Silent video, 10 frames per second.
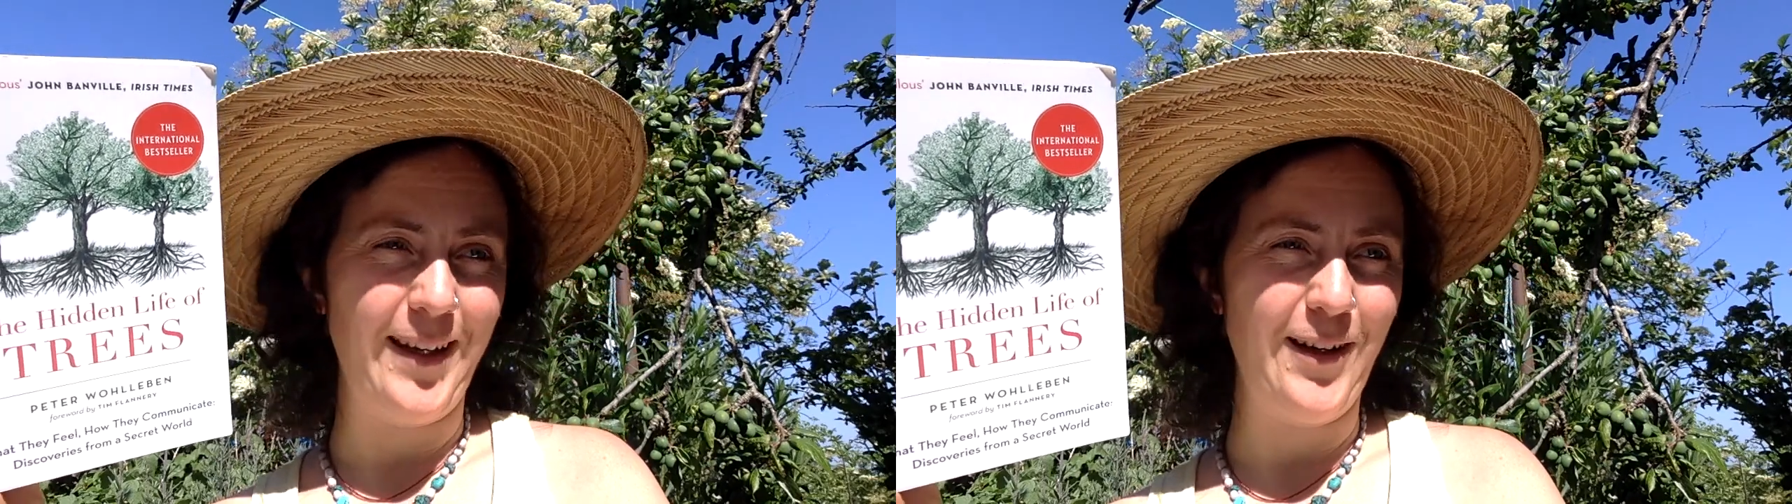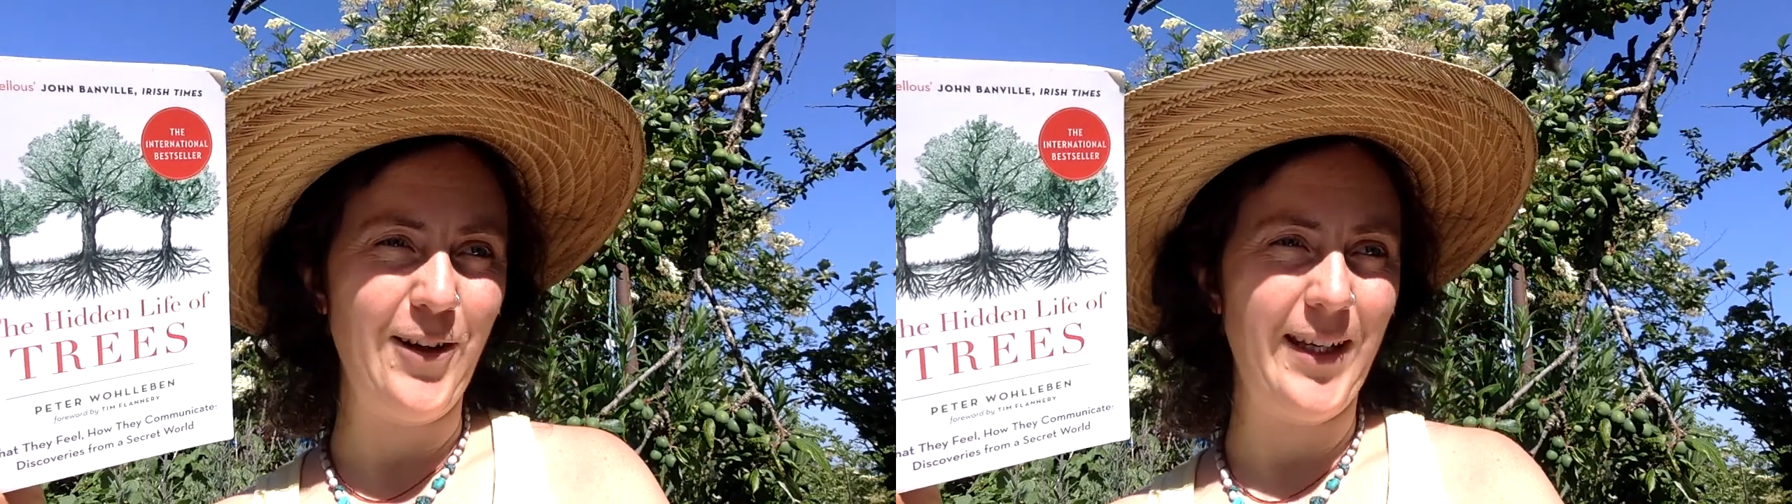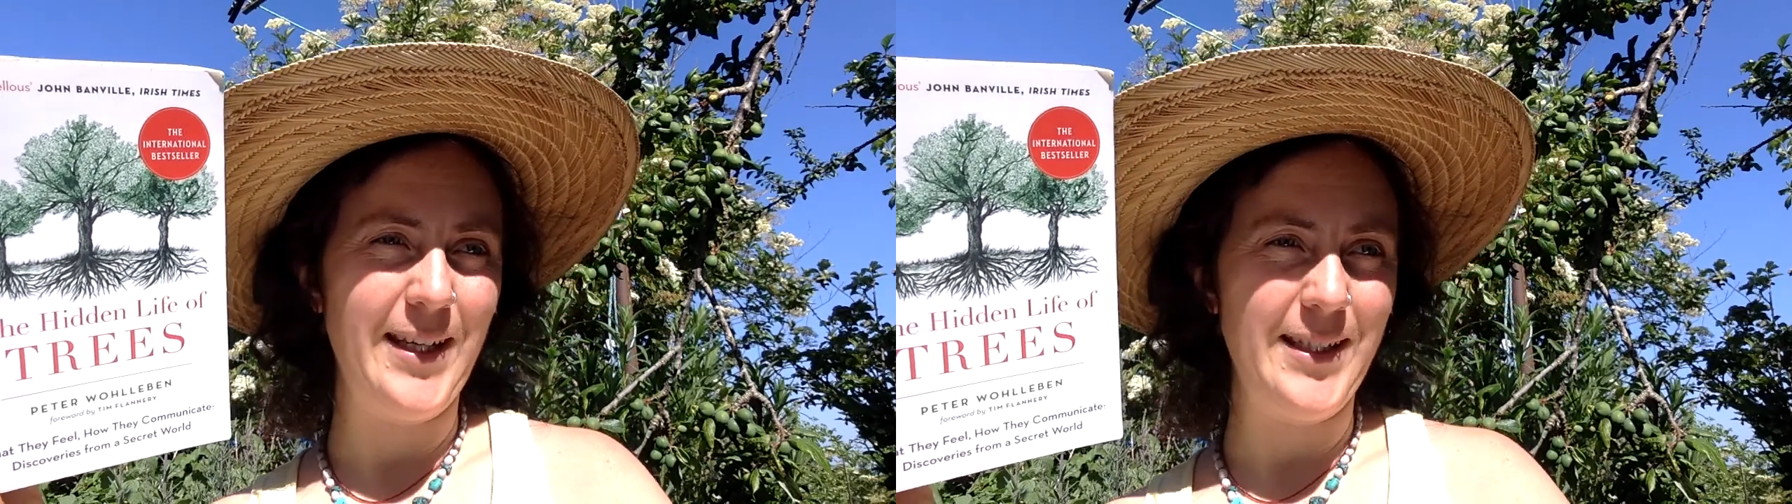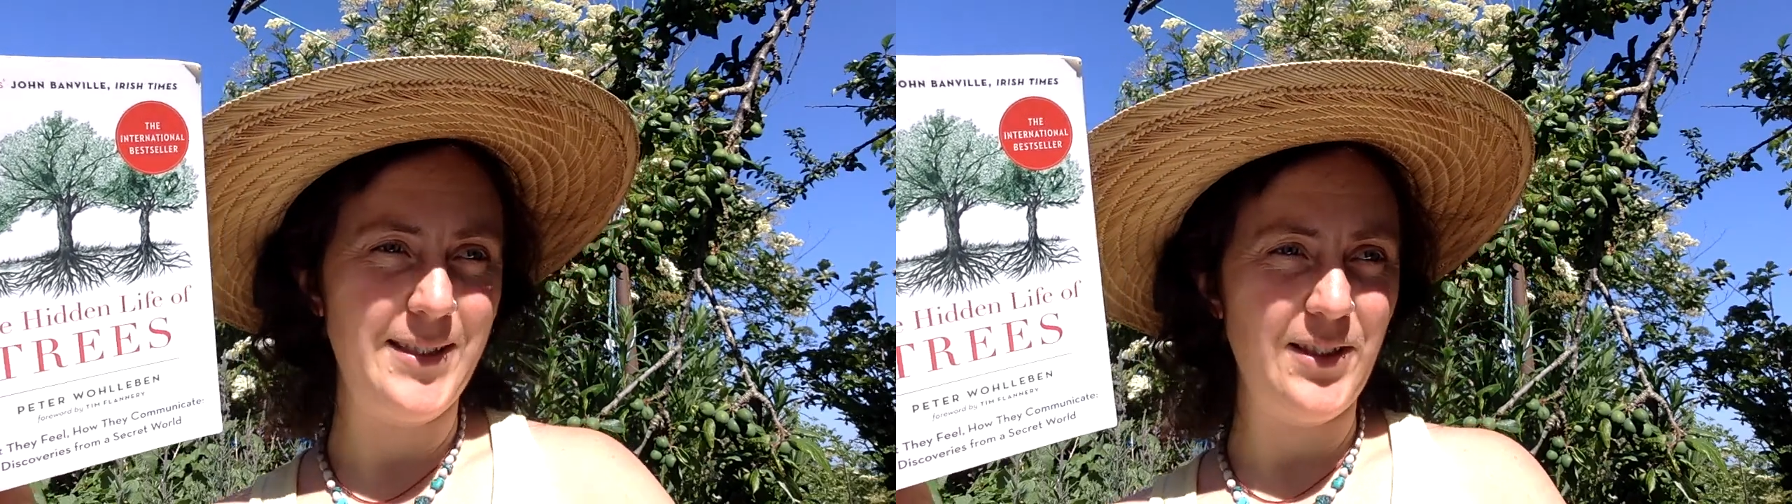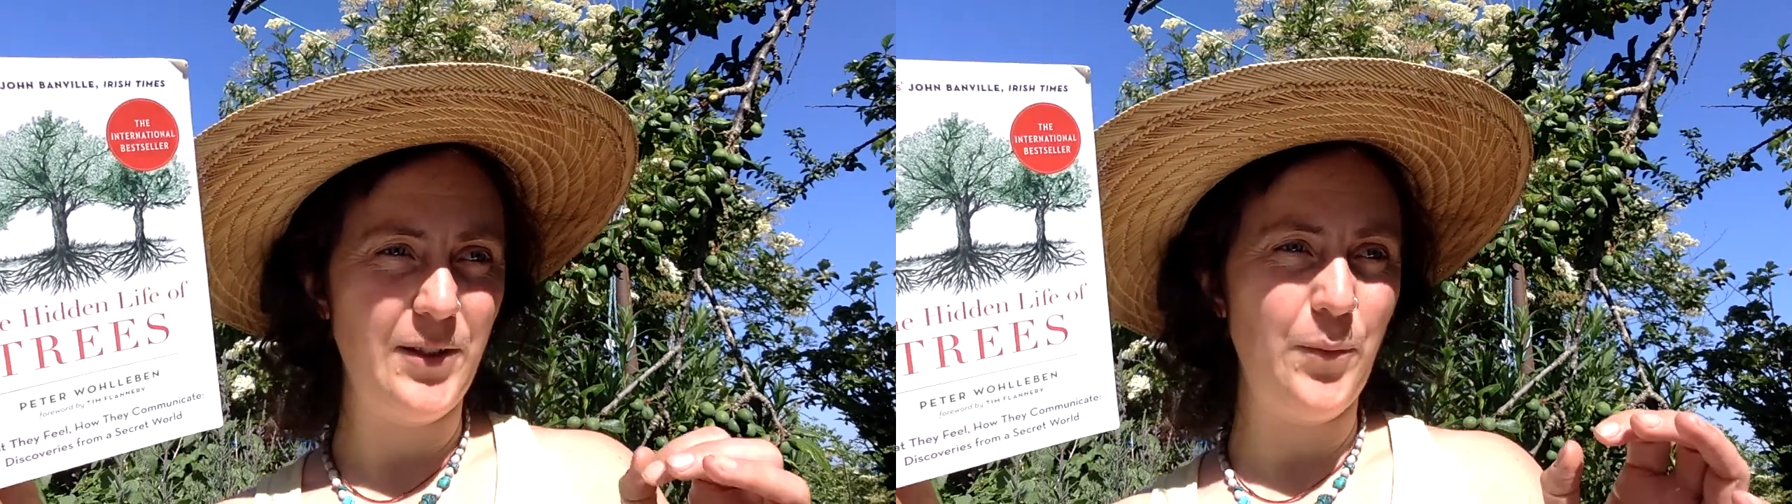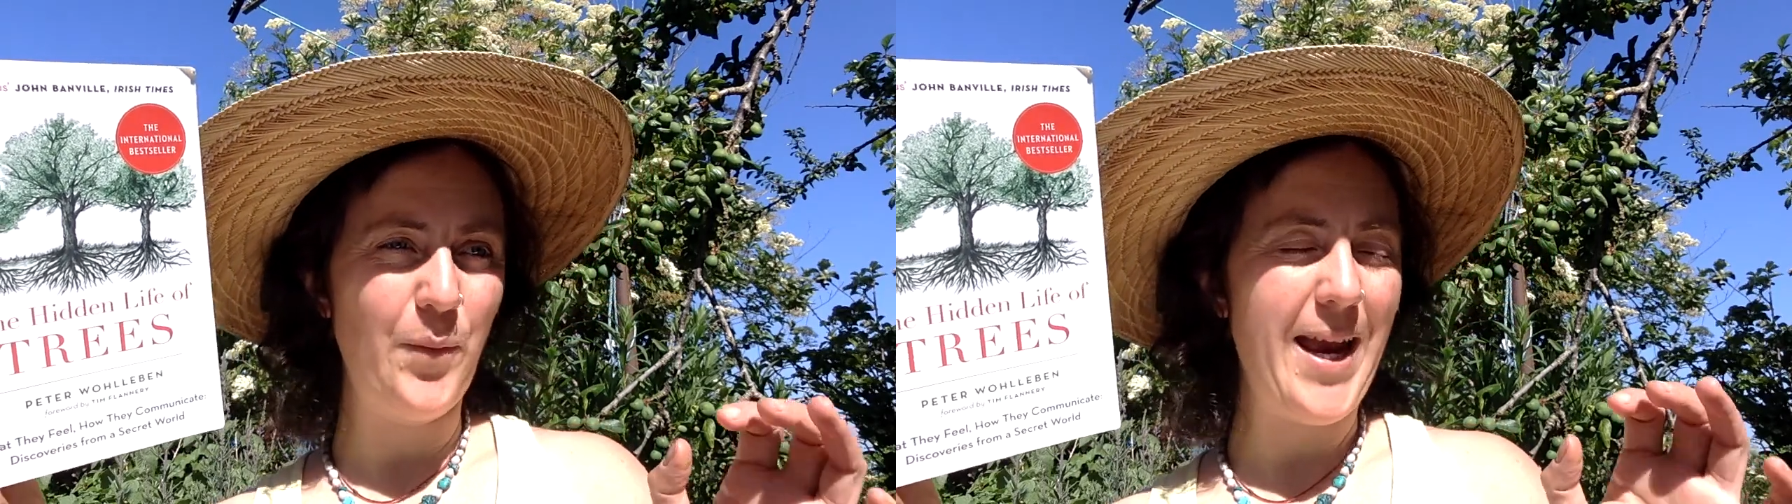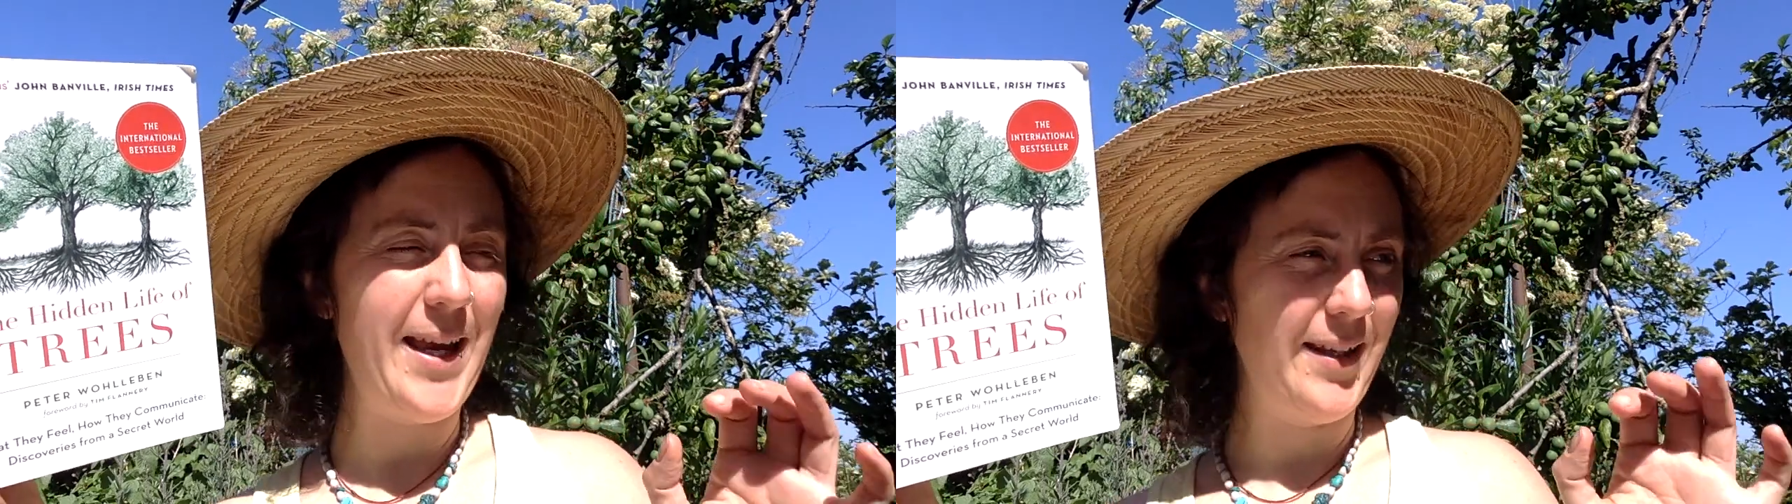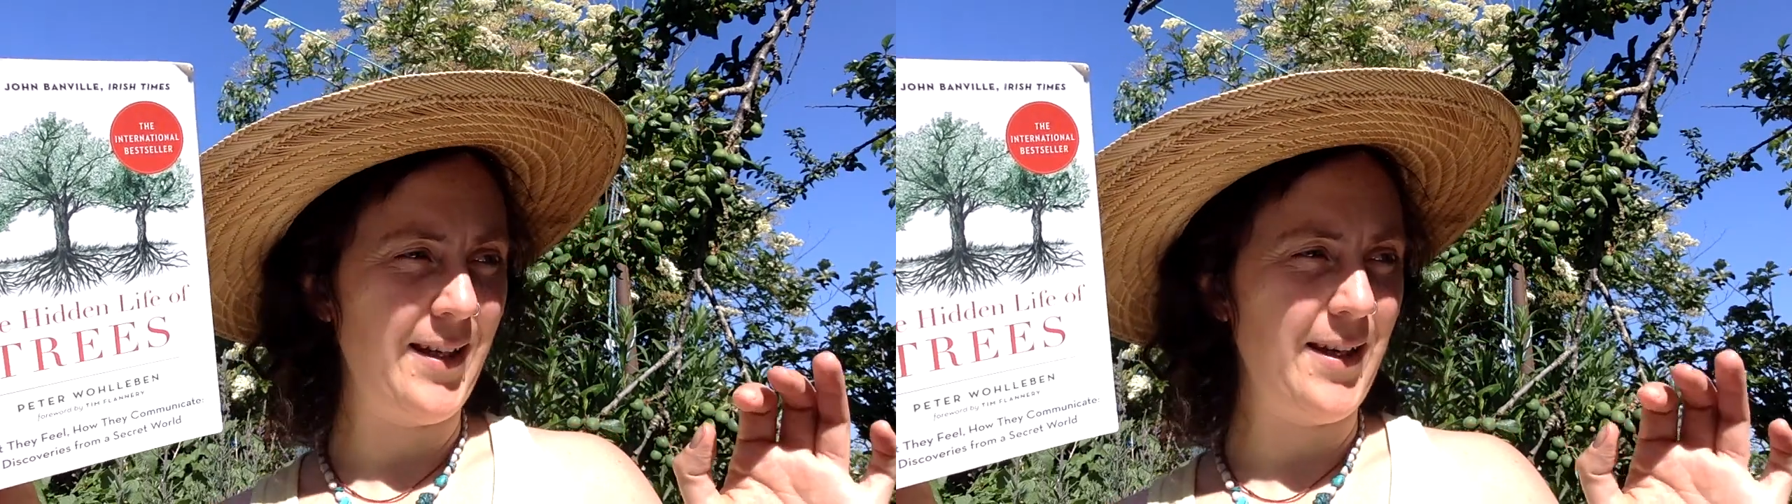and looking into the
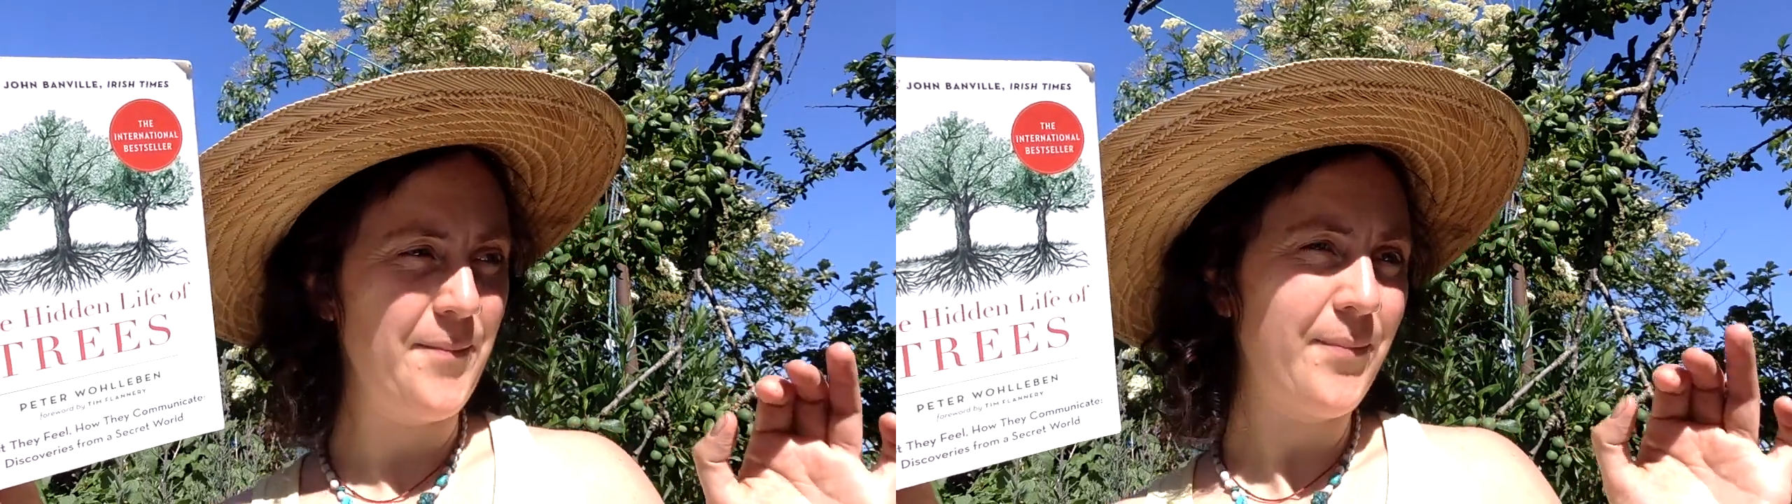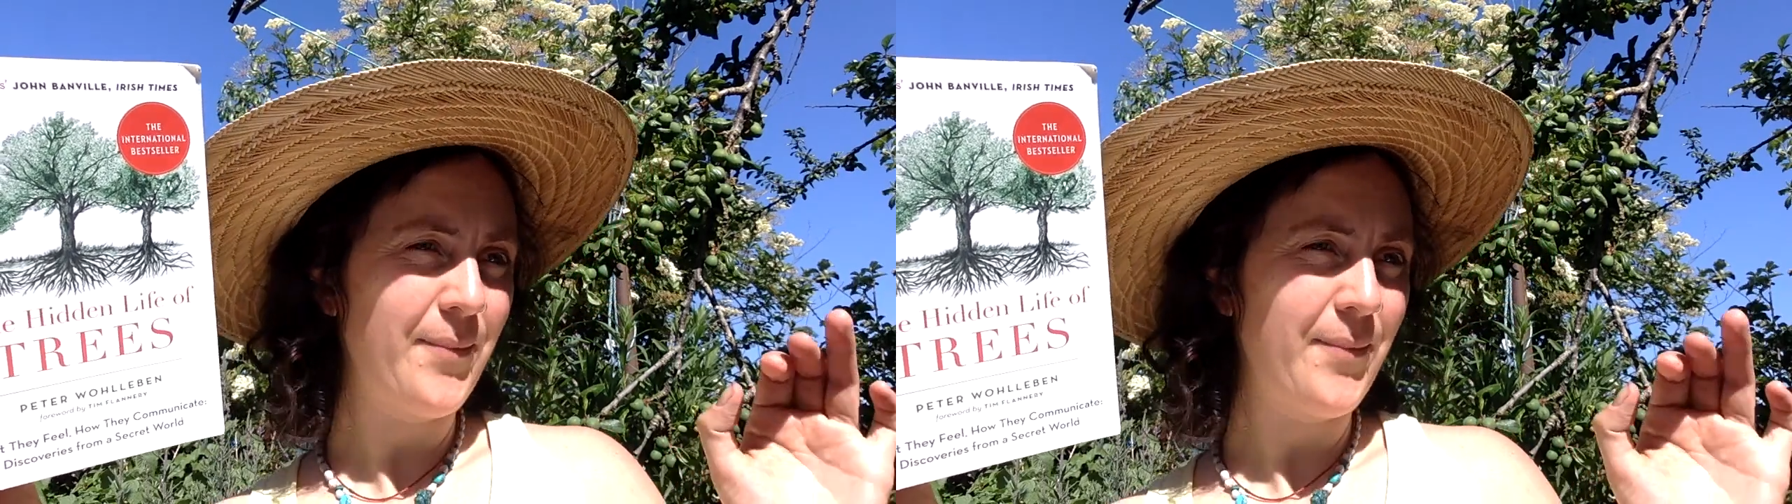way that